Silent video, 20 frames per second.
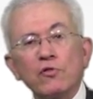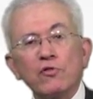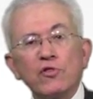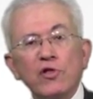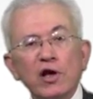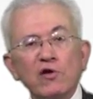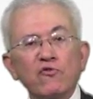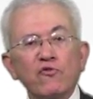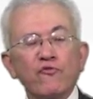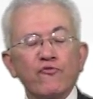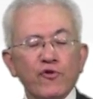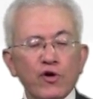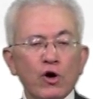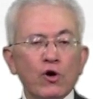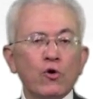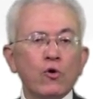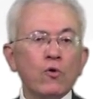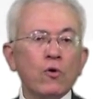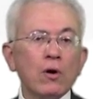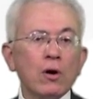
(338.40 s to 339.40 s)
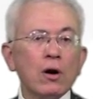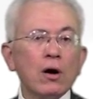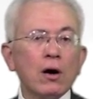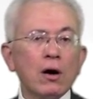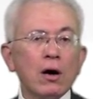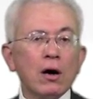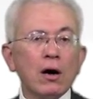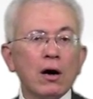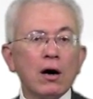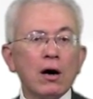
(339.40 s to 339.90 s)
This view
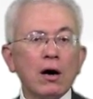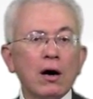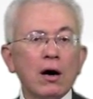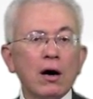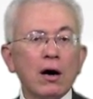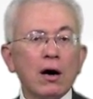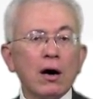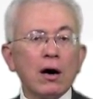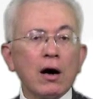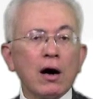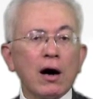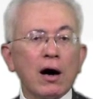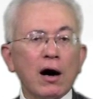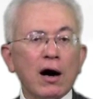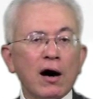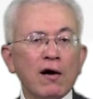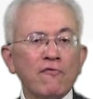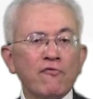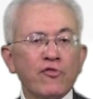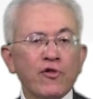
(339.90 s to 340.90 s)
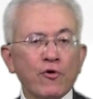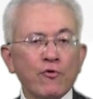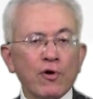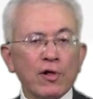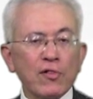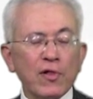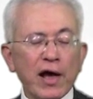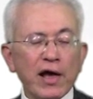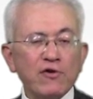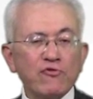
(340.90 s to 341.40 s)
of the
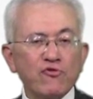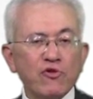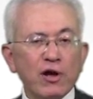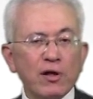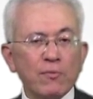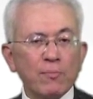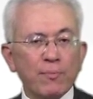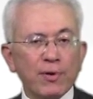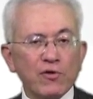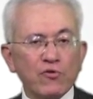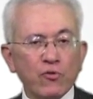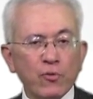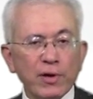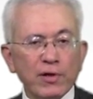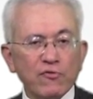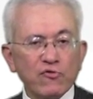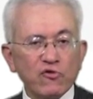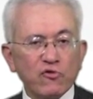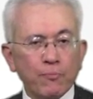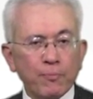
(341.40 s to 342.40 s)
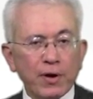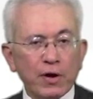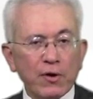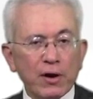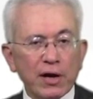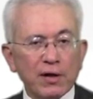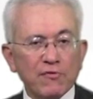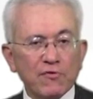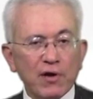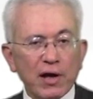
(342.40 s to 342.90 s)
relation between
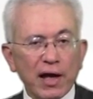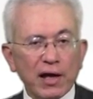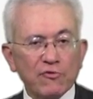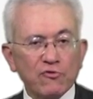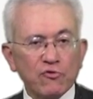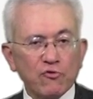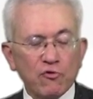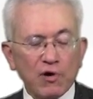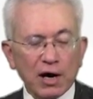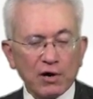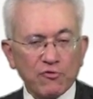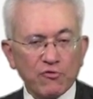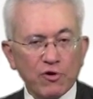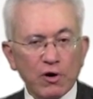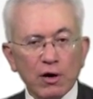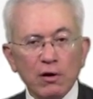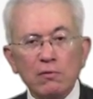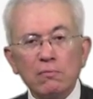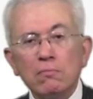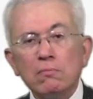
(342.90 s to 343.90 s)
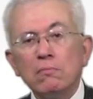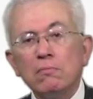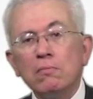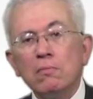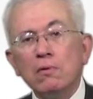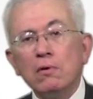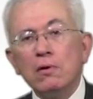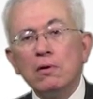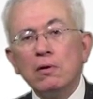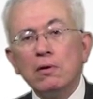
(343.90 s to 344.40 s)
spirit and structure
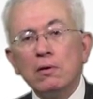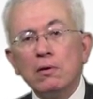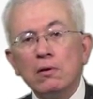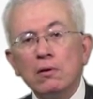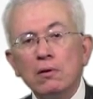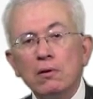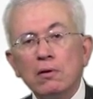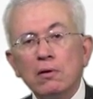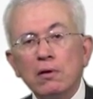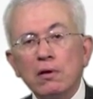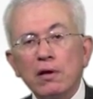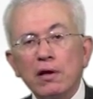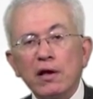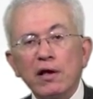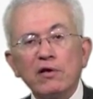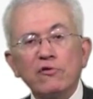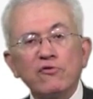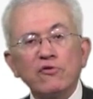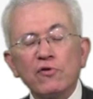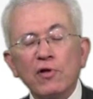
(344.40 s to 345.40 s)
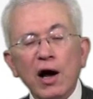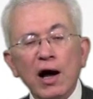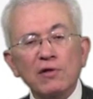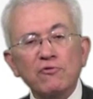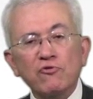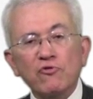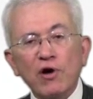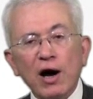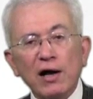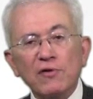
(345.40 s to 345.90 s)
is
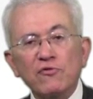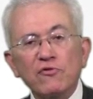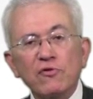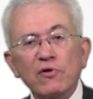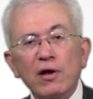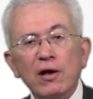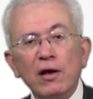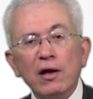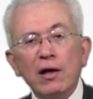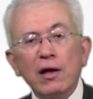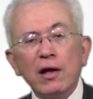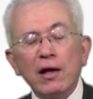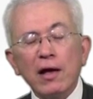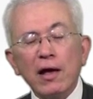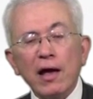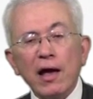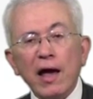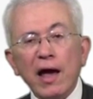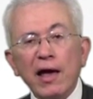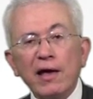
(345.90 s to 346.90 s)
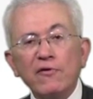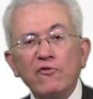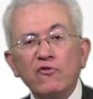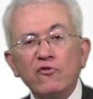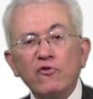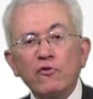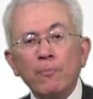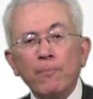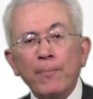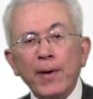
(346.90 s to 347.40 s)
not just a
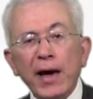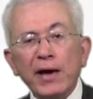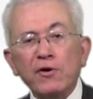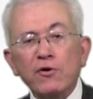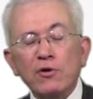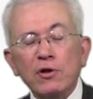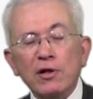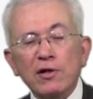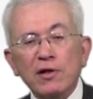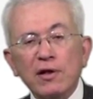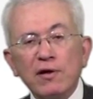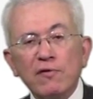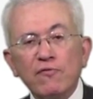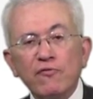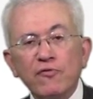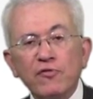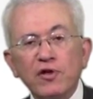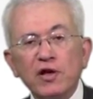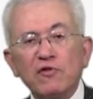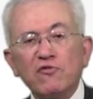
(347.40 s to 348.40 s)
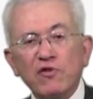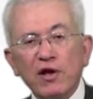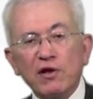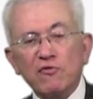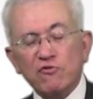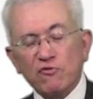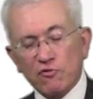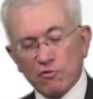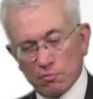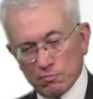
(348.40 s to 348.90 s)
speculative
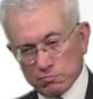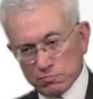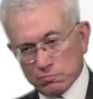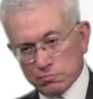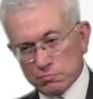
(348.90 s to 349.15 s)
thesis.